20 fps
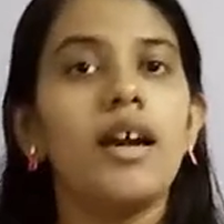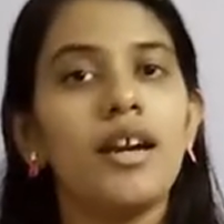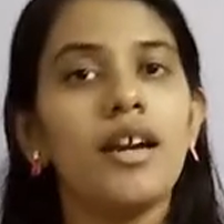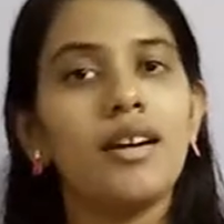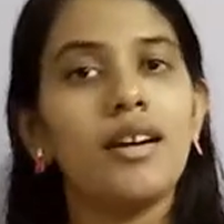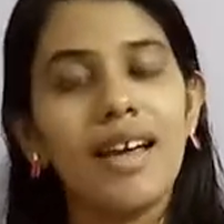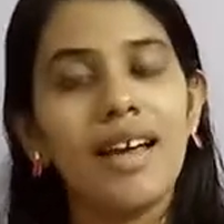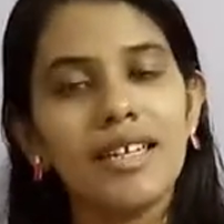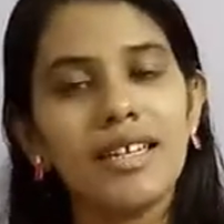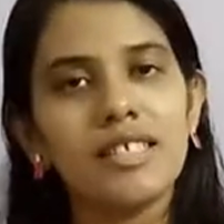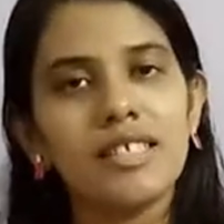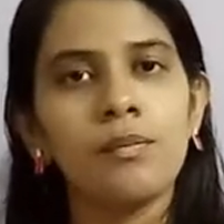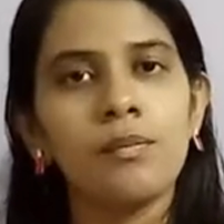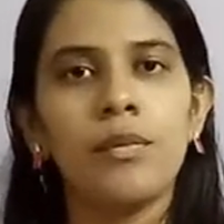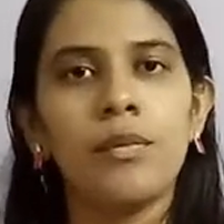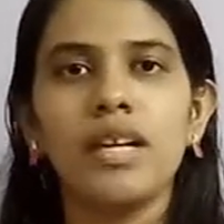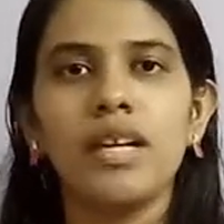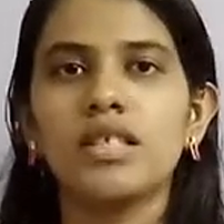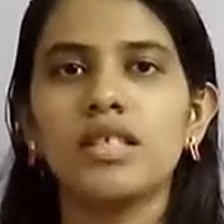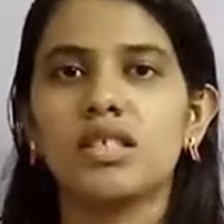It gets
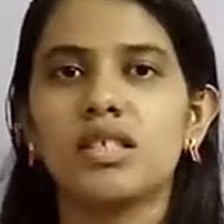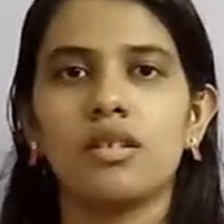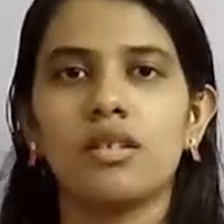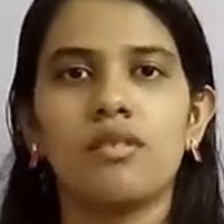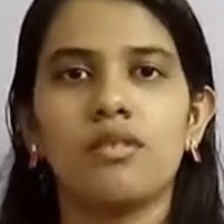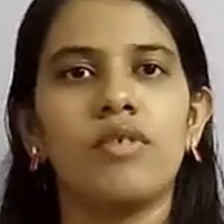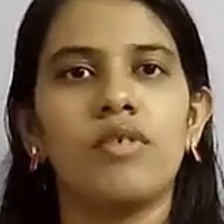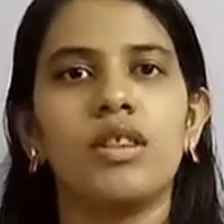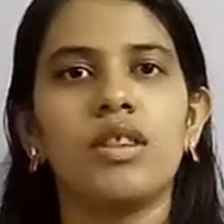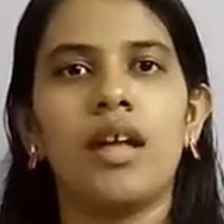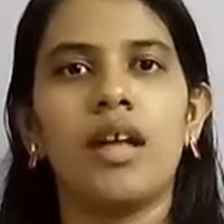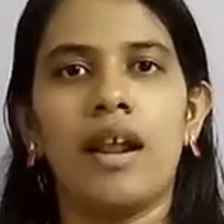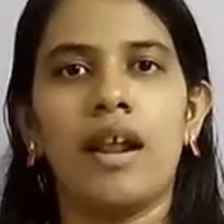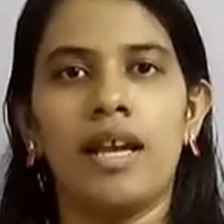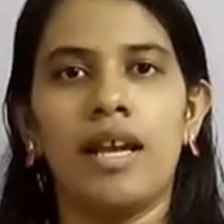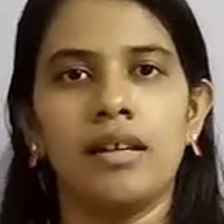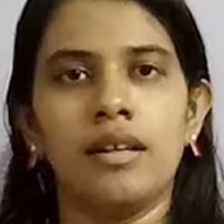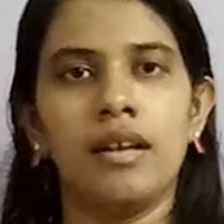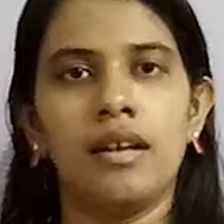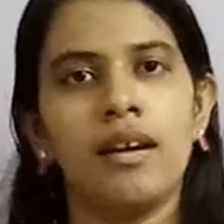mixed with the
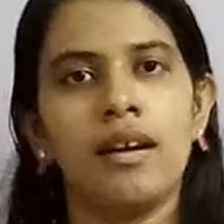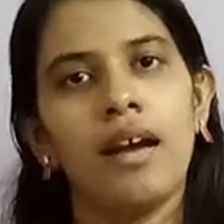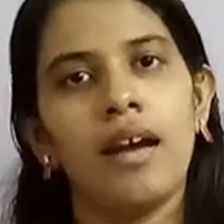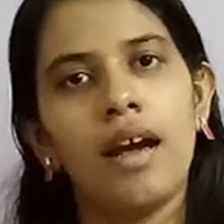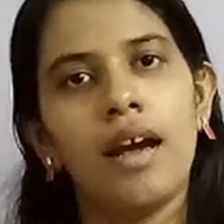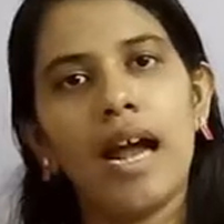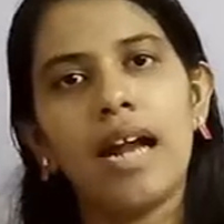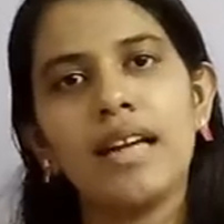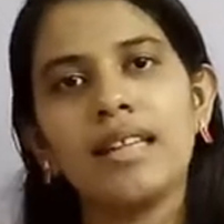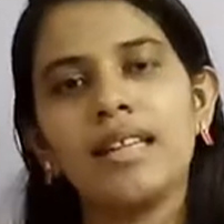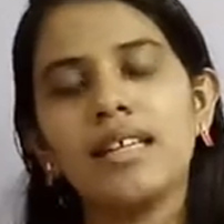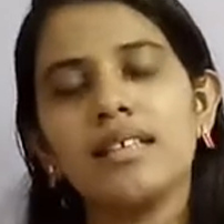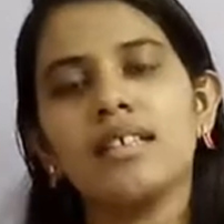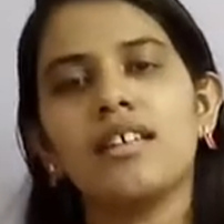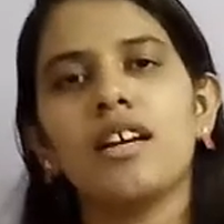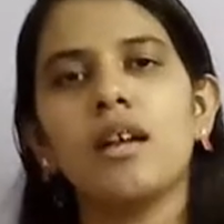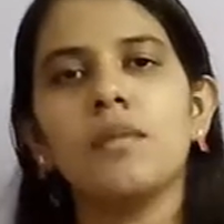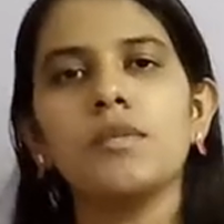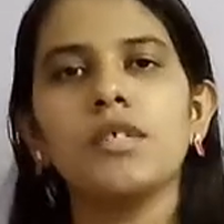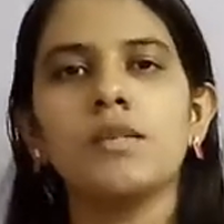rain and then
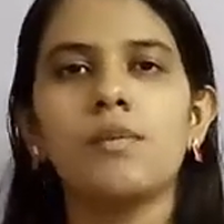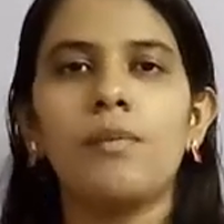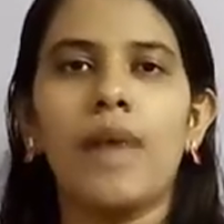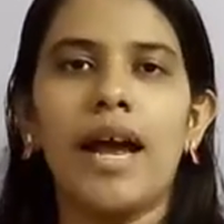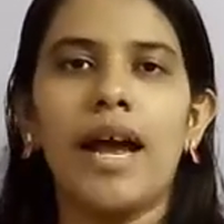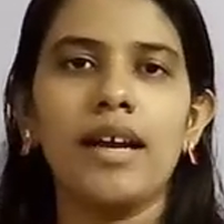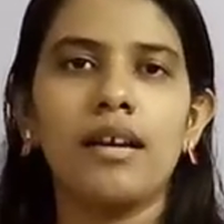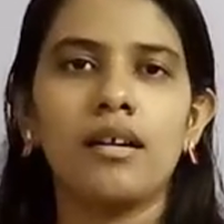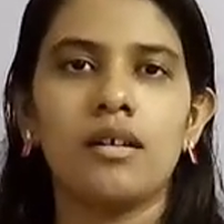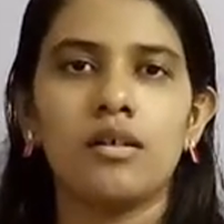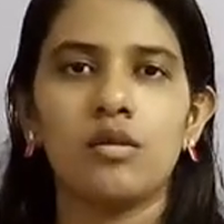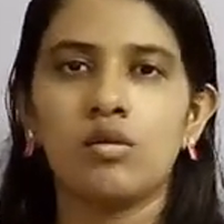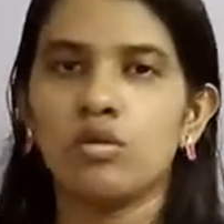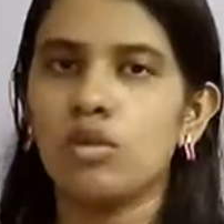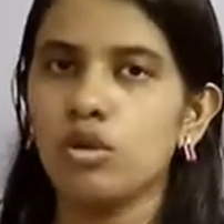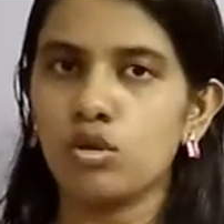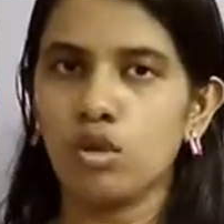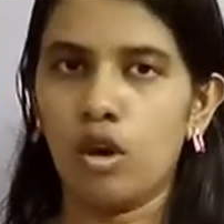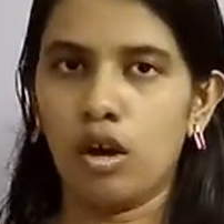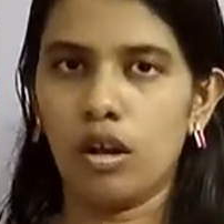comes back to
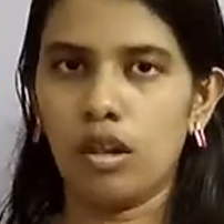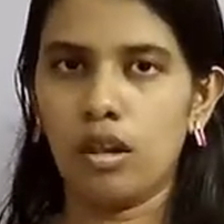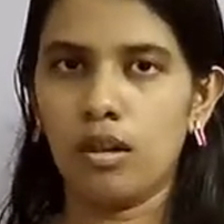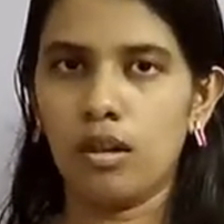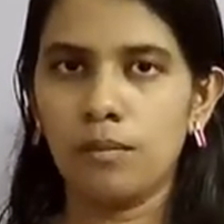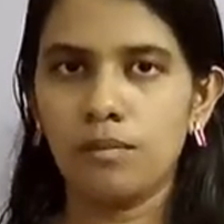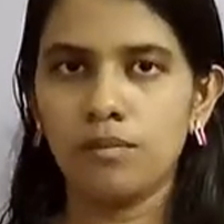the soil.